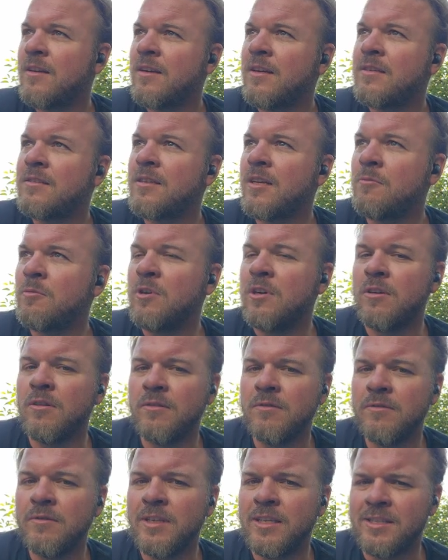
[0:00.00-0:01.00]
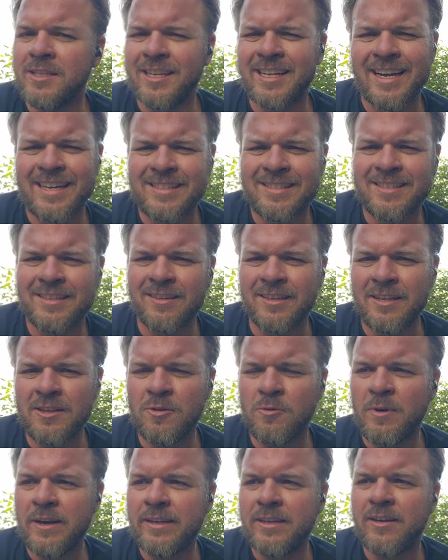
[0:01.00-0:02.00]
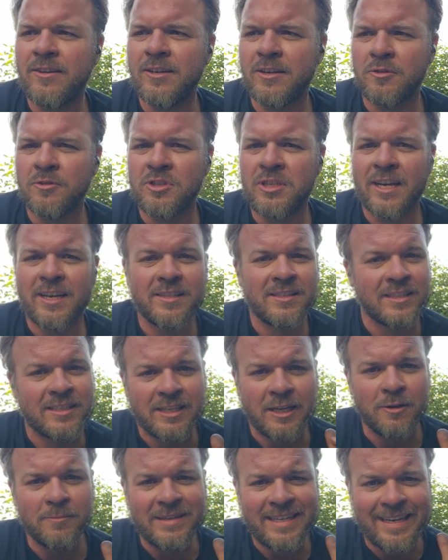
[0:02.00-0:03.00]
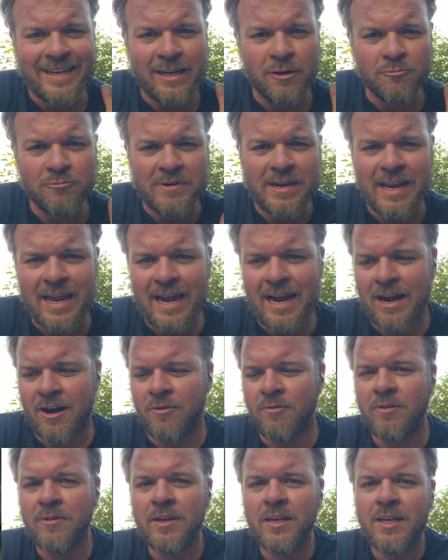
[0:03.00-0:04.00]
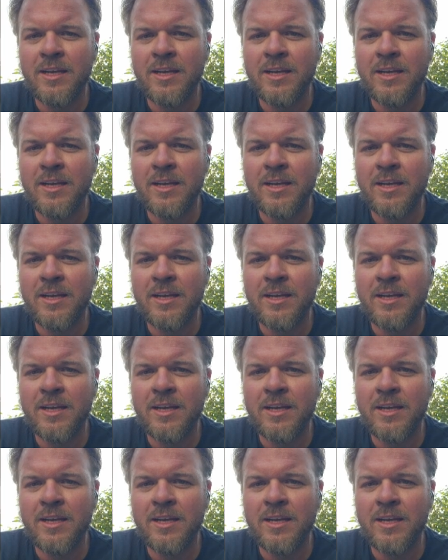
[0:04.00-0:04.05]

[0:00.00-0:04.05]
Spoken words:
I said, well, is the guy still in the white car? He goes, yeah. I said, tell him to get out now.